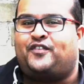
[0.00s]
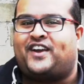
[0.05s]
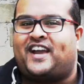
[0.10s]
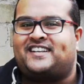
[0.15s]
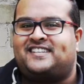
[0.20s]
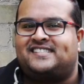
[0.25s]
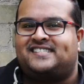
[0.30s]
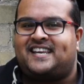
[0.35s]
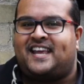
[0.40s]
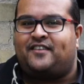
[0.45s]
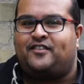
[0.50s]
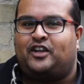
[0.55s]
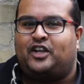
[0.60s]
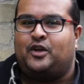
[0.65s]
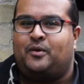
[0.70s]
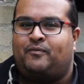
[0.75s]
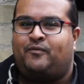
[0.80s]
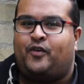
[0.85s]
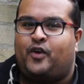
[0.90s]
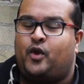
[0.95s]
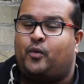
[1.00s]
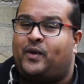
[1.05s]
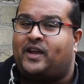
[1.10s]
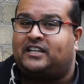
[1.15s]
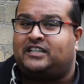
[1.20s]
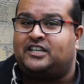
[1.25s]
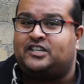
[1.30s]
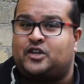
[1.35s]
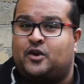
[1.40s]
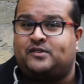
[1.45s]
forget to stay in the loop for your
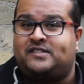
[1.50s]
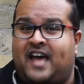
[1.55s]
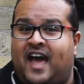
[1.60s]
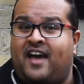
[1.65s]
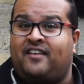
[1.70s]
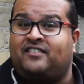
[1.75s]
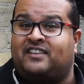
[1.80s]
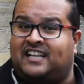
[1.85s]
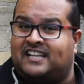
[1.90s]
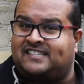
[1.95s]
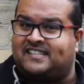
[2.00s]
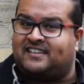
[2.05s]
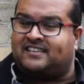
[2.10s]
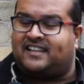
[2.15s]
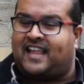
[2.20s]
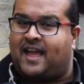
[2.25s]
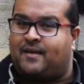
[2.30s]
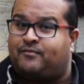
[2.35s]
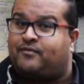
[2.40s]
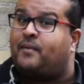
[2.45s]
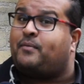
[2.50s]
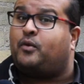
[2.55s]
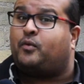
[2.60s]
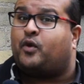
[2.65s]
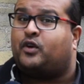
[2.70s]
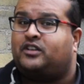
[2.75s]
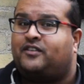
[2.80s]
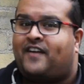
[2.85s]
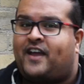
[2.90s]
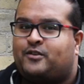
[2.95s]
weekly dose of glitz and glam from the
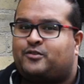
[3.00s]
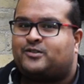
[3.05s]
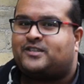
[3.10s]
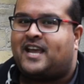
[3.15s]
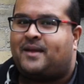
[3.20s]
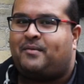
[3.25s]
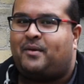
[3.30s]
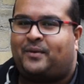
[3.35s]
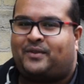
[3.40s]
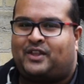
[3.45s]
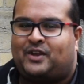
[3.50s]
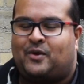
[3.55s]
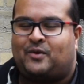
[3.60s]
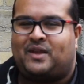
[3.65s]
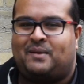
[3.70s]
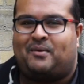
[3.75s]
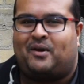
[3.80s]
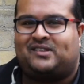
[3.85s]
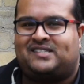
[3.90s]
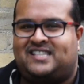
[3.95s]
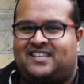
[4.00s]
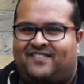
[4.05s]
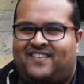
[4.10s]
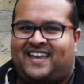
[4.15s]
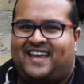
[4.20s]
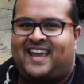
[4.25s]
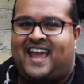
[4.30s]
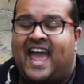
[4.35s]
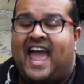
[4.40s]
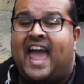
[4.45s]
world of entertainment with ANOKHI Pulse
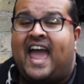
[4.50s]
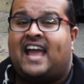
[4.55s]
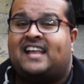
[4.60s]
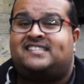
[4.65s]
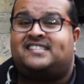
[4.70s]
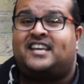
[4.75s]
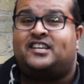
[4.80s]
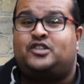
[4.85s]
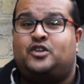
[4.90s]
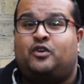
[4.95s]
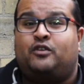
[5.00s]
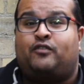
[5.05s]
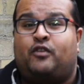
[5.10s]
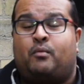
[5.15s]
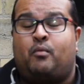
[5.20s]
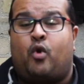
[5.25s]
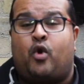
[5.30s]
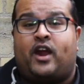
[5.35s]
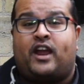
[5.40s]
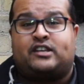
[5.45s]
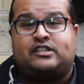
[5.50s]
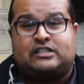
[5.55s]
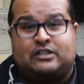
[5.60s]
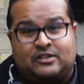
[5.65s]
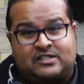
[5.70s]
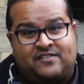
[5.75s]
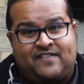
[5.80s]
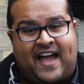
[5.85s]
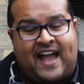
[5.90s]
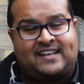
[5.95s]
TV, and stay tuned for more
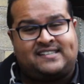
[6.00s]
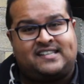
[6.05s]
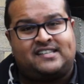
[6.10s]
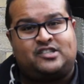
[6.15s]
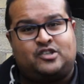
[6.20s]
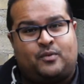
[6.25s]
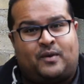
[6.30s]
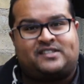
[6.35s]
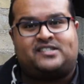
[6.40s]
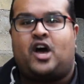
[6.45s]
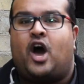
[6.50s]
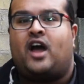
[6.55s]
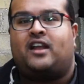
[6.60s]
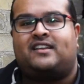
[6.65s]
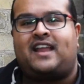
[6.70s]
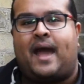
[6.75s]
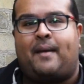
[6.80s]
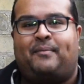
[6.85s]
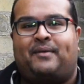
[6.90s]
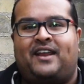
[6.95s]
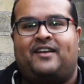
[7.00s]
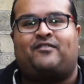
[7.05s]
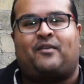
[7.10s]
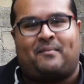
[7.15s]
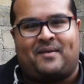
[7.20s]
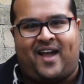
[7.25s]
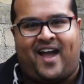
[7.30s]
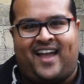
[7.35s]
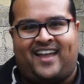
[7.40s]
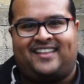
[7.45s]
exclusive access to what's hot and happening from
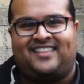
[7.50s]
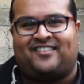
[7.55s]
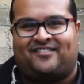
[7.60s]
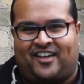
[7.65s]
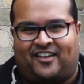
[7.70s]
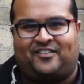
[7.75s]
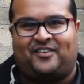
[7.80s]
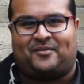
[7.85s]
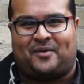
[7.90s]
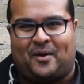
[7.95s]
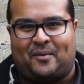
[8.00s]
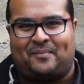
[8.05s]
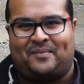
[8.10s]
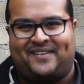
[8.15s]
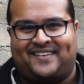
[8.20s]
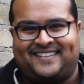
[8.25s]
behind the velvet rope.